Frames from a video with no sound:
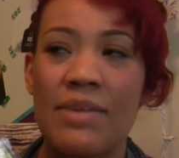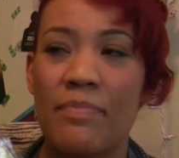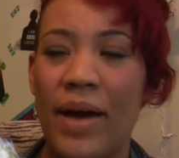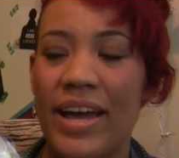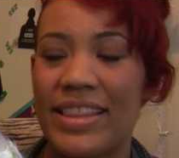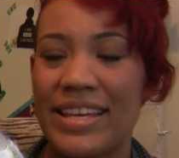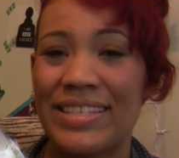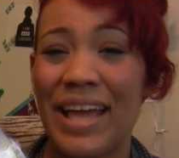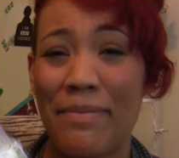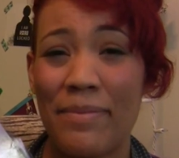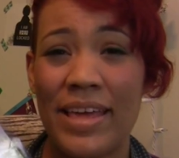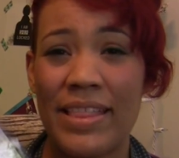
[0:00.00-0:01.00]
By this
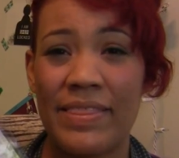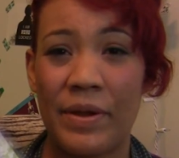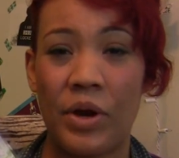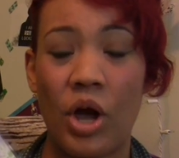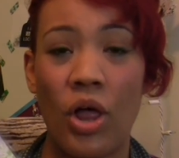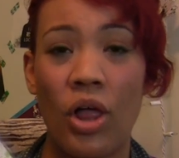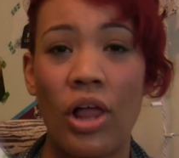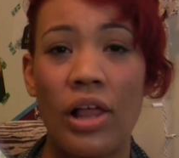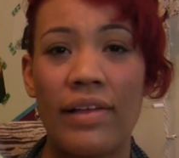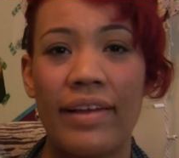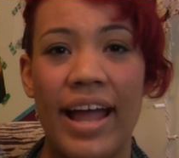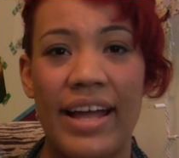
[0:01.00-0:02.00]
I mean they're
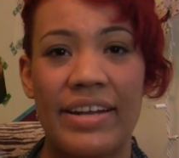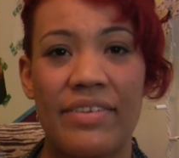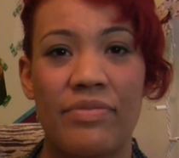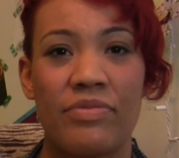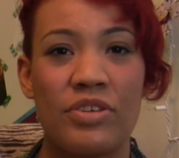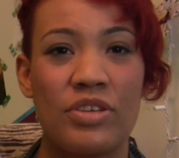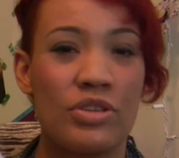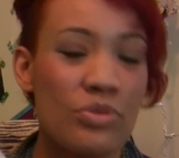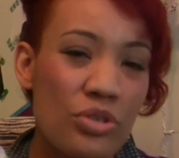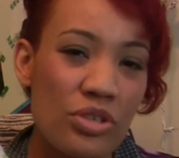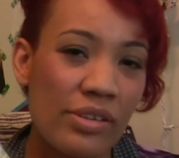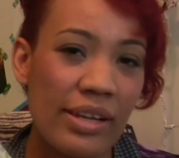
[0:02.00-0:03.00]
all kind of
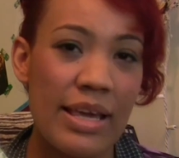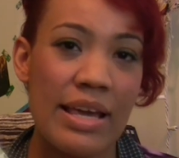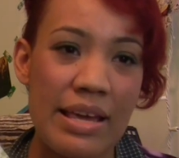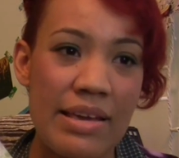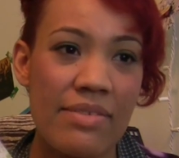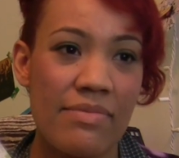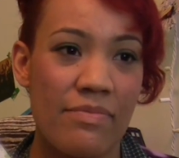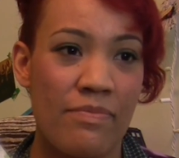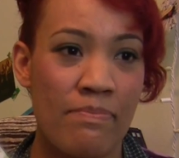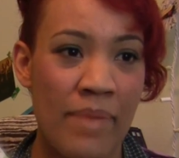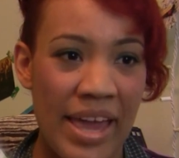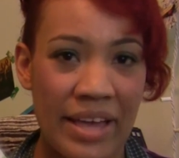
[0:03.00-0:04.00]
usually
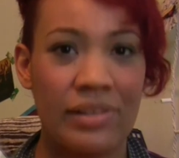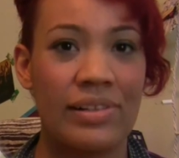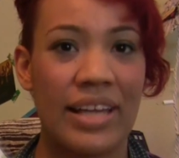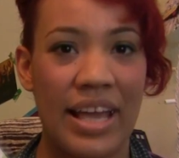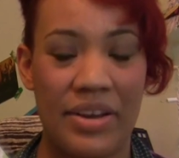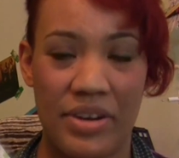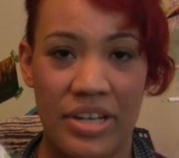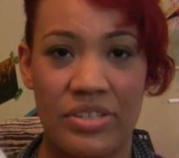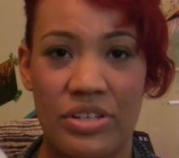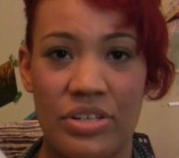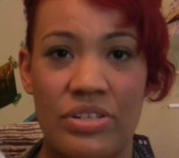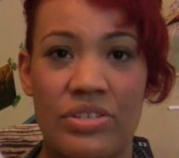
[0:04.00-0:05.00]
male
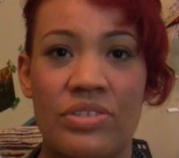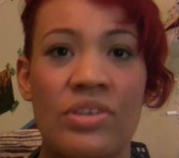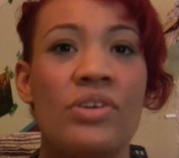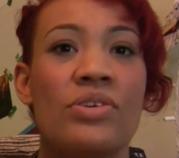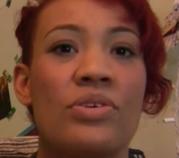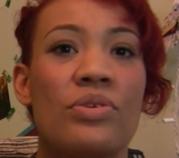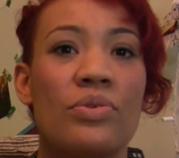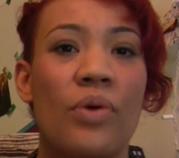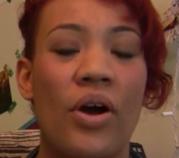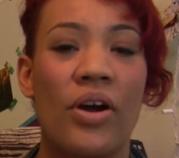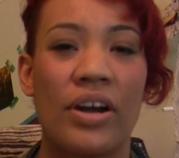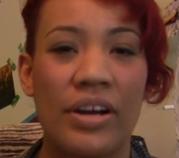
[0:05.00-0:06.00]
characters who
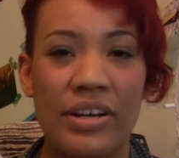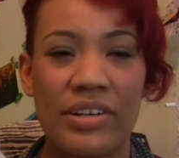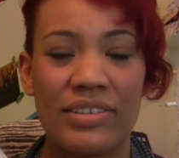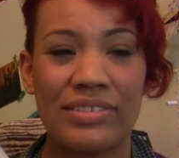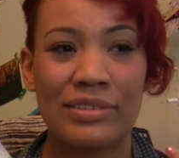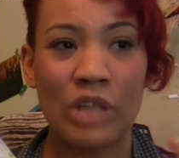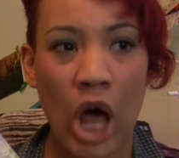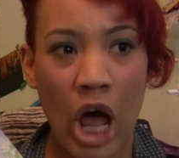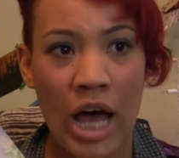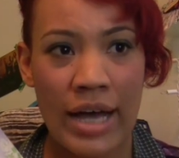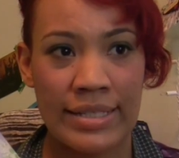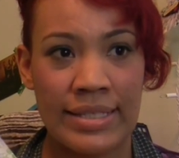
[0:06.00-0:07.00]
are
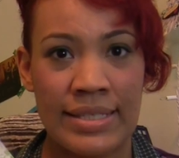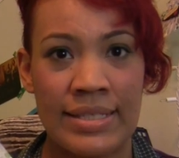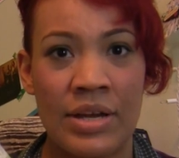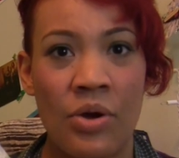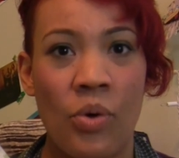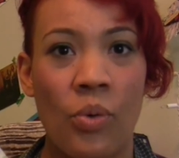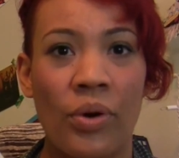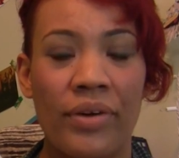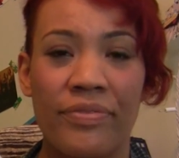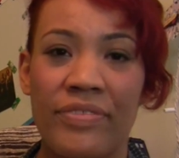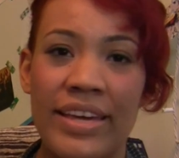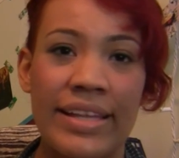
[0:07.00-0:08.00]
lost or
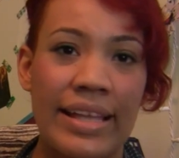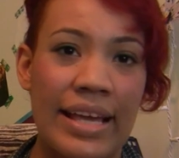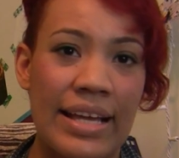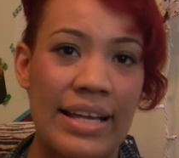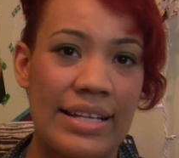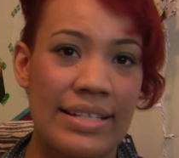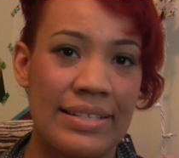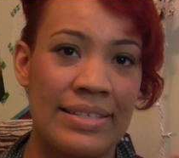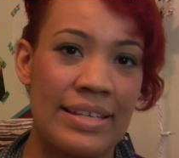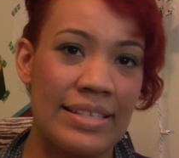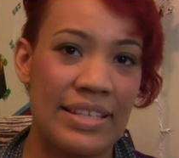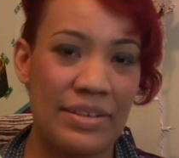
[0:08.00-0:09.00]
feeling
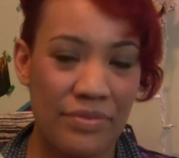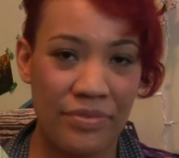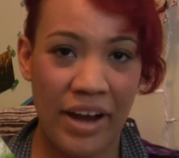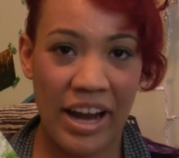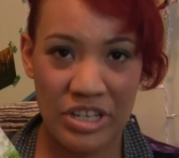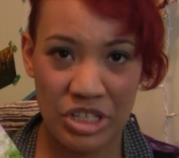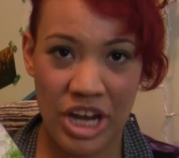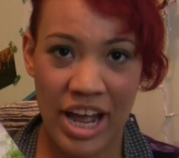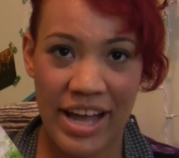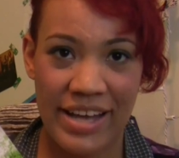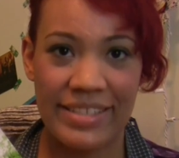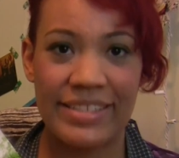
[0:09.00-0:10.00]

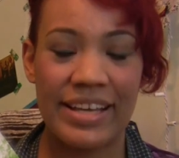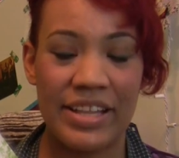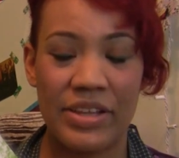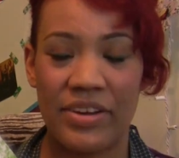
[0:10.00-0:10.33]
disenfranchised in